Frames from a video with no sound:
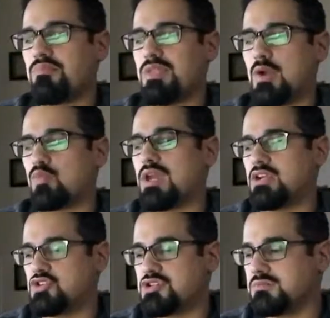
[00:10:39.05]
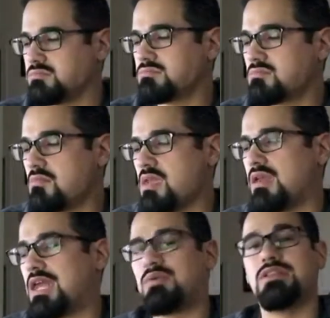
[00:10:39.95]
that rage. And I
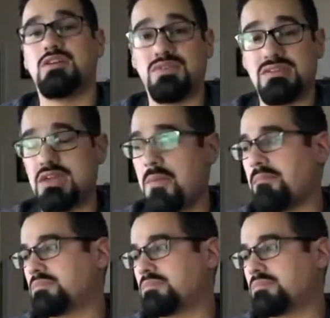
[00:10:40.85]
like when they delve into that.